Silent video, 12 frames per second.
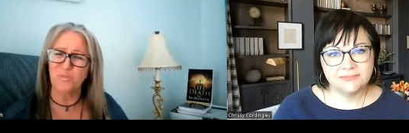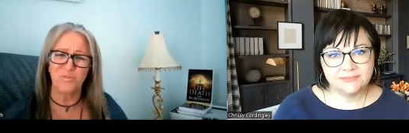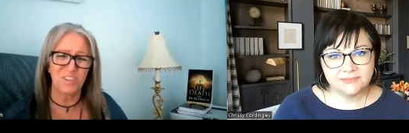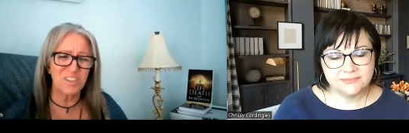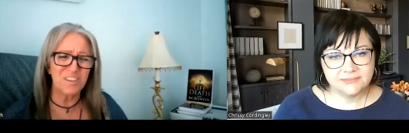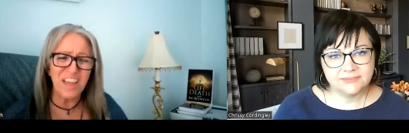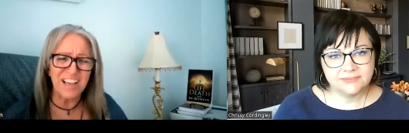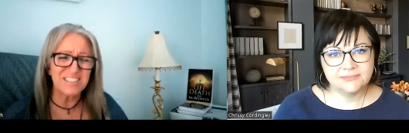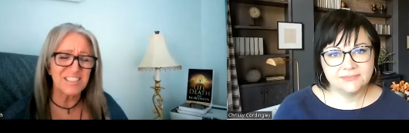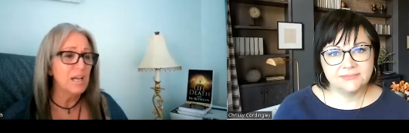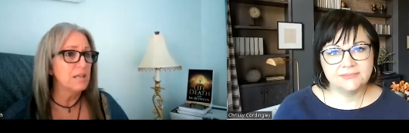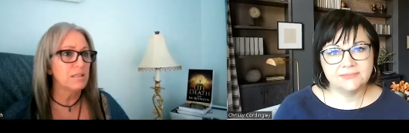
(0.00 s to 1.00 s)
Speaker 1: feel that?
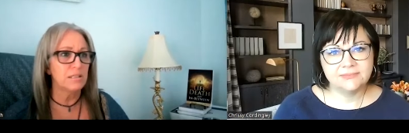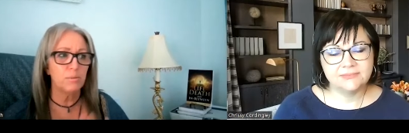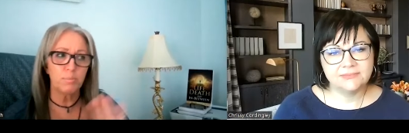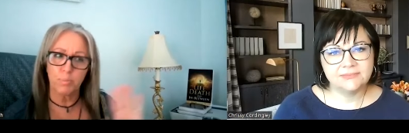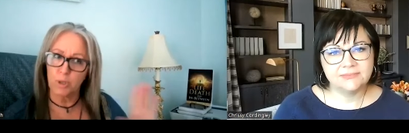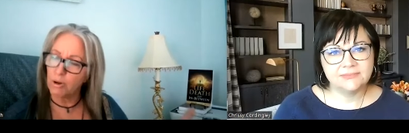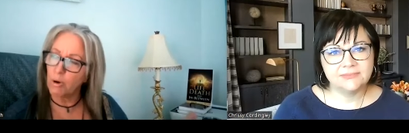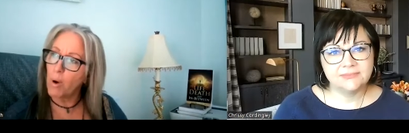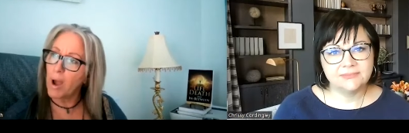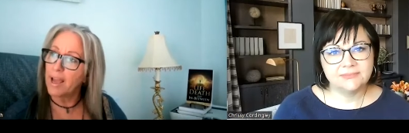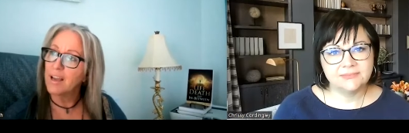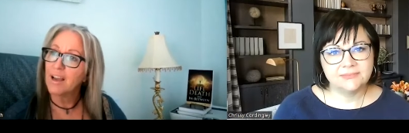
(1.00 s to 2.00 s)
Then you put it
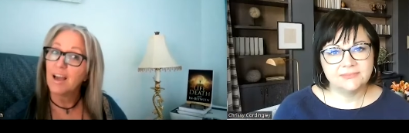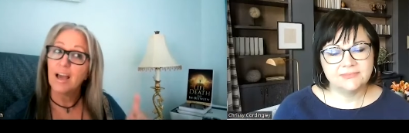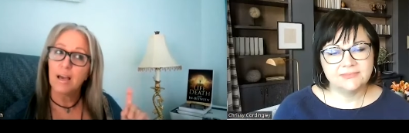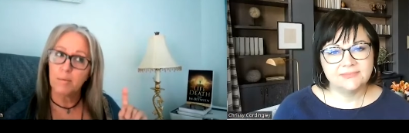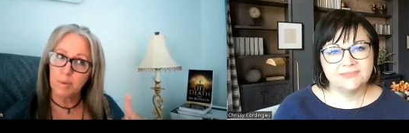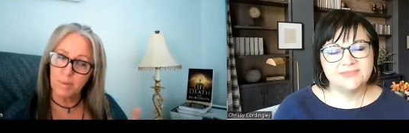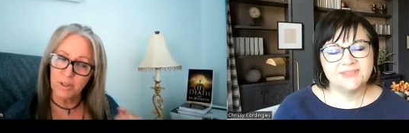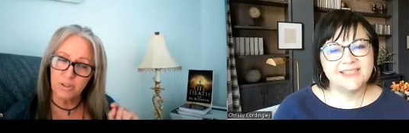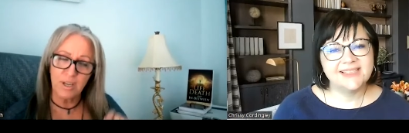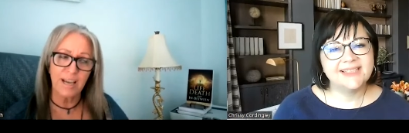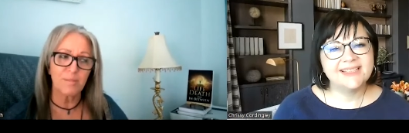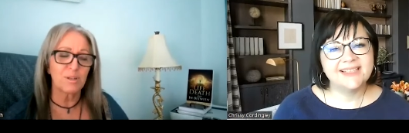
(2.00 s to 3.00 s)
away. And my mother
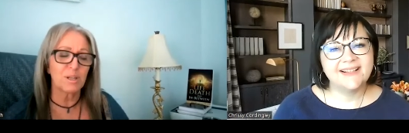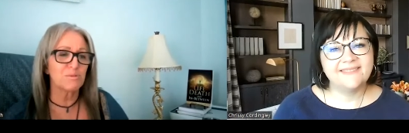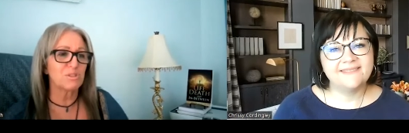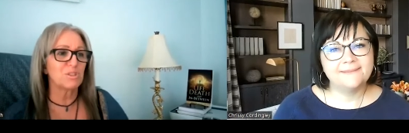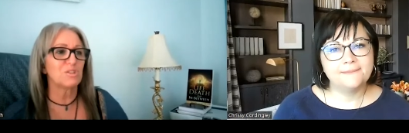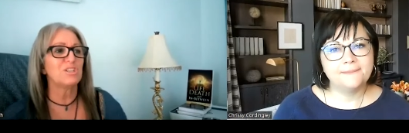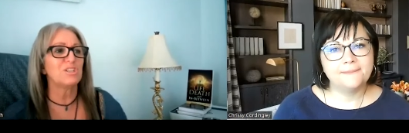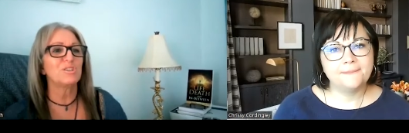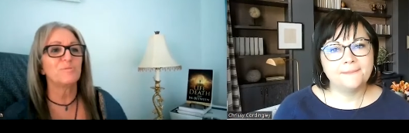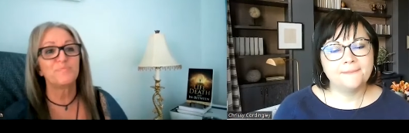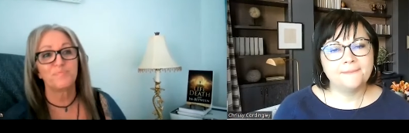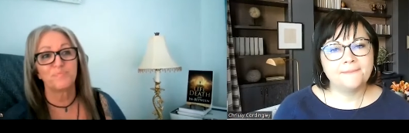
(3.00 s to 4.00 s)
died when I was thirty-two.
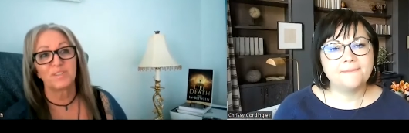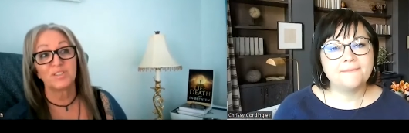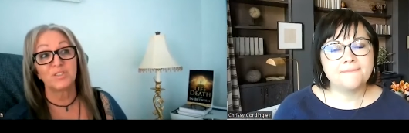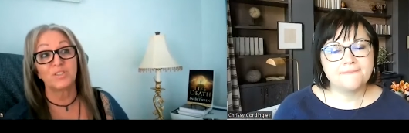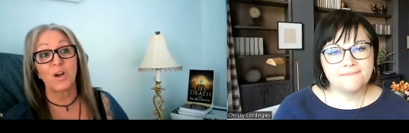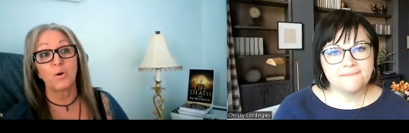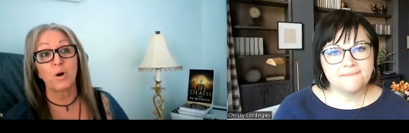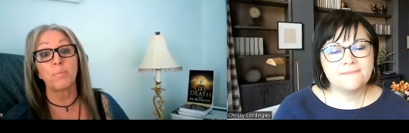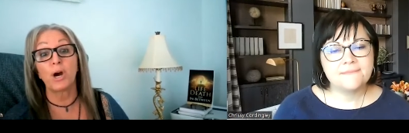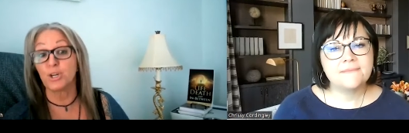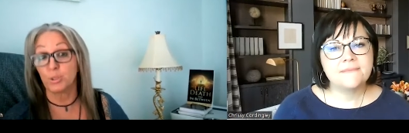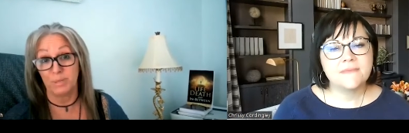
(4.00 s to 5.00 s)
So a
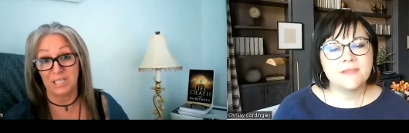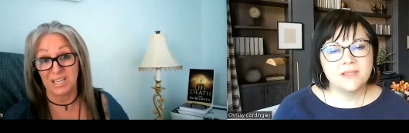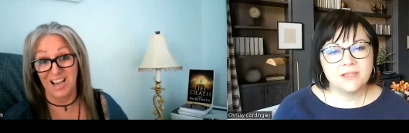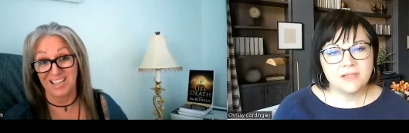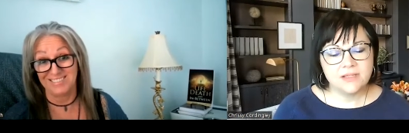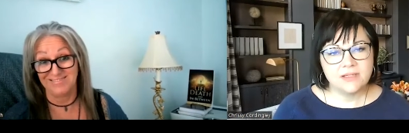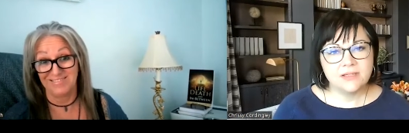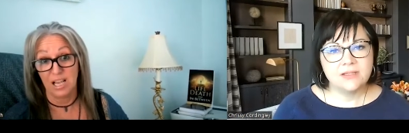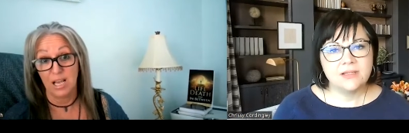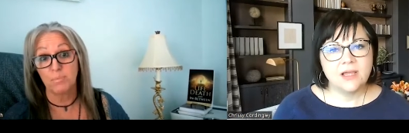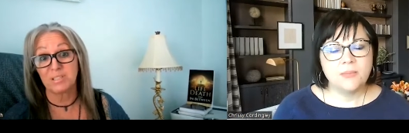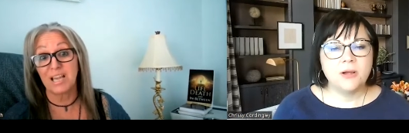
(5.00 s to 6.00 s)
part of me died,
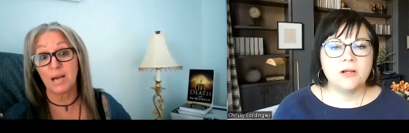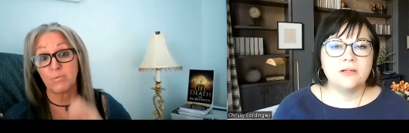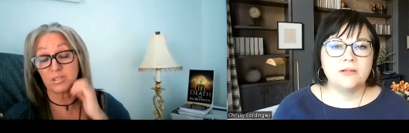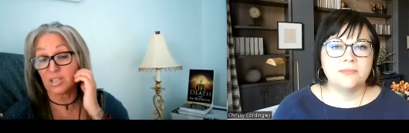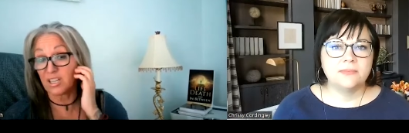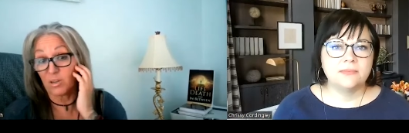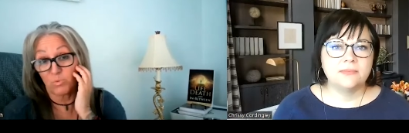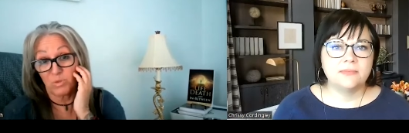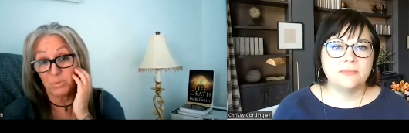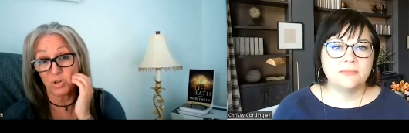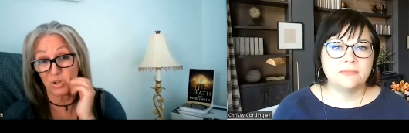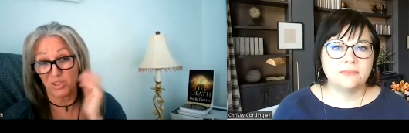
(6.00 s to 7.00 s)
but
Speaker 2: that was like a
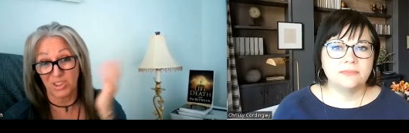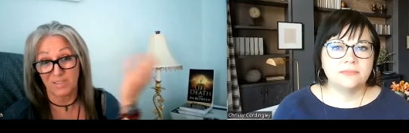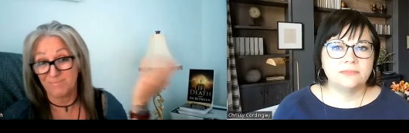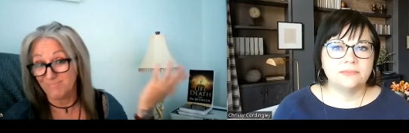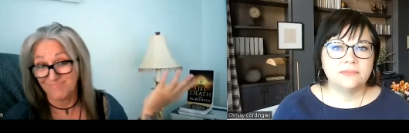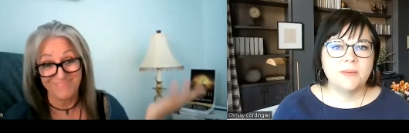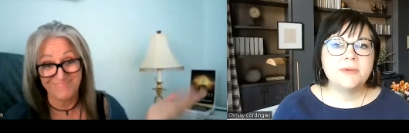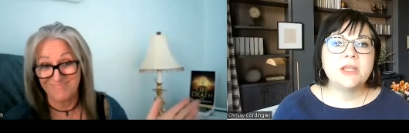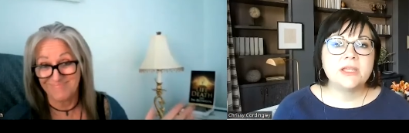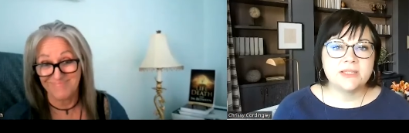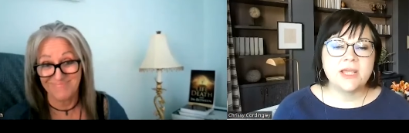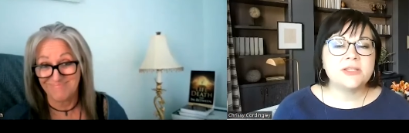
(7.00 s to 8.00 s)
leaper. But
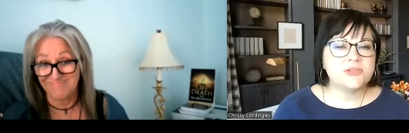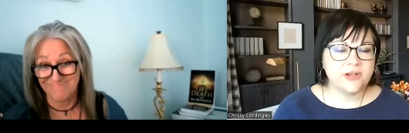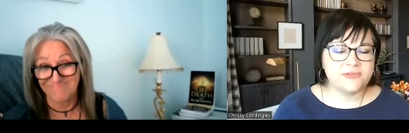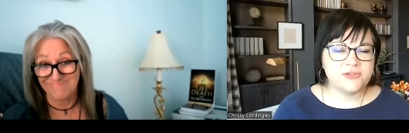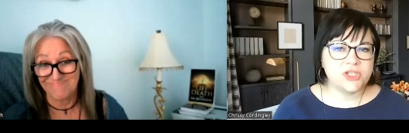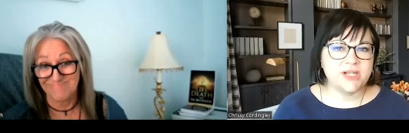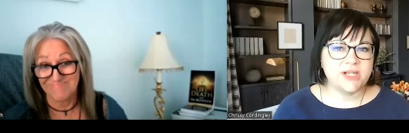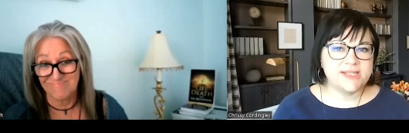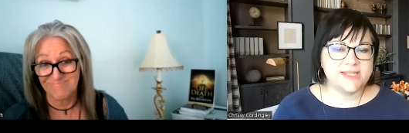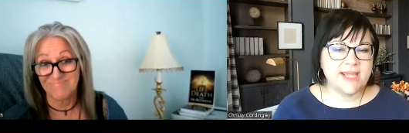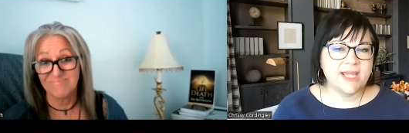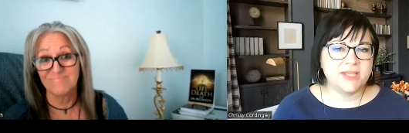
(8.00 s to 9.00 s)
it, that's what I was just going to
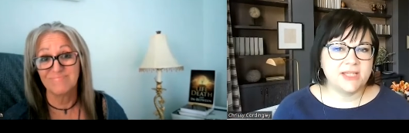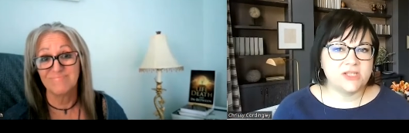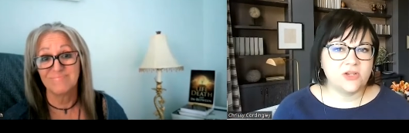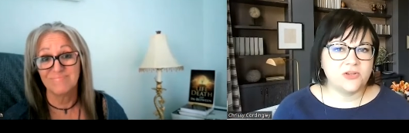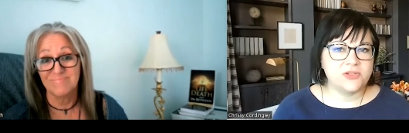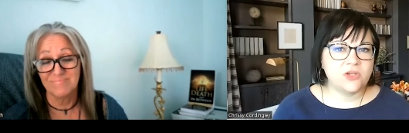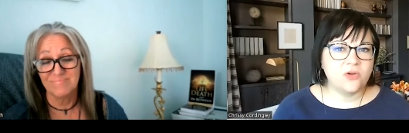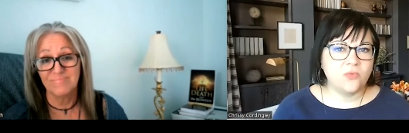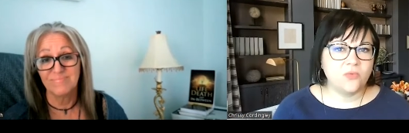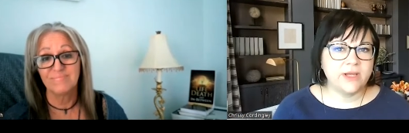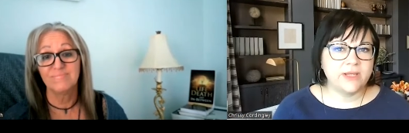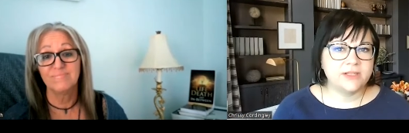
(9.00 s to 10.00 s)
say. That's also
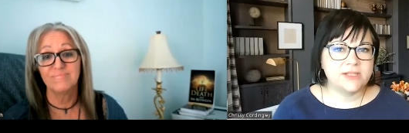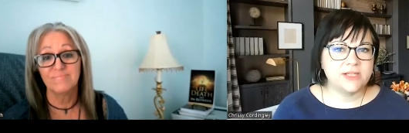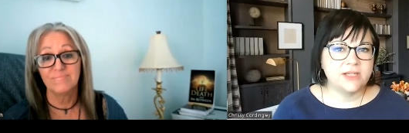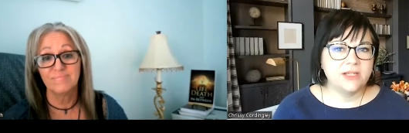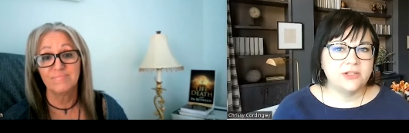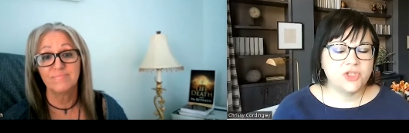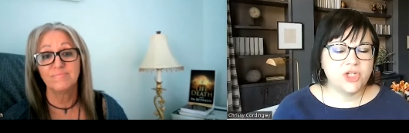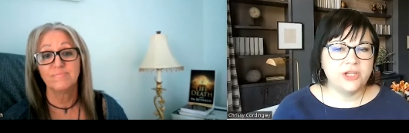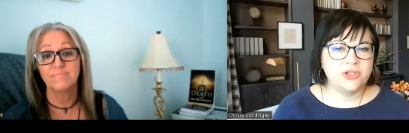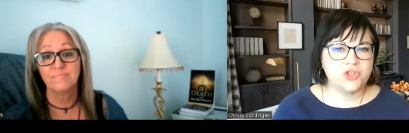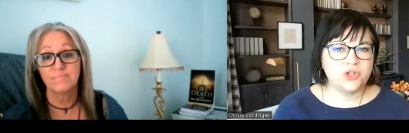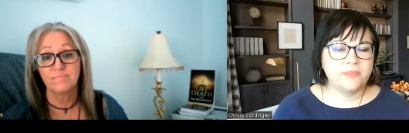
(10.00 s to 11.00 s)
what
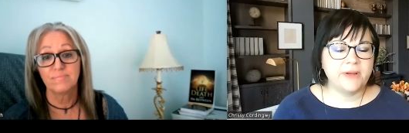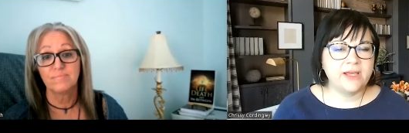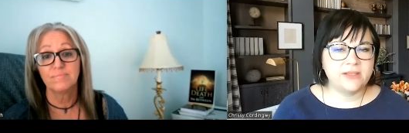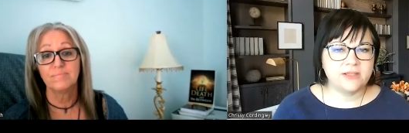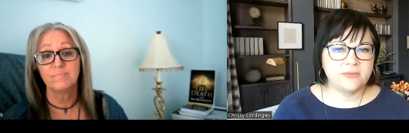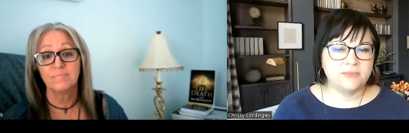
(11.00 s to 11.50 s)
changed your path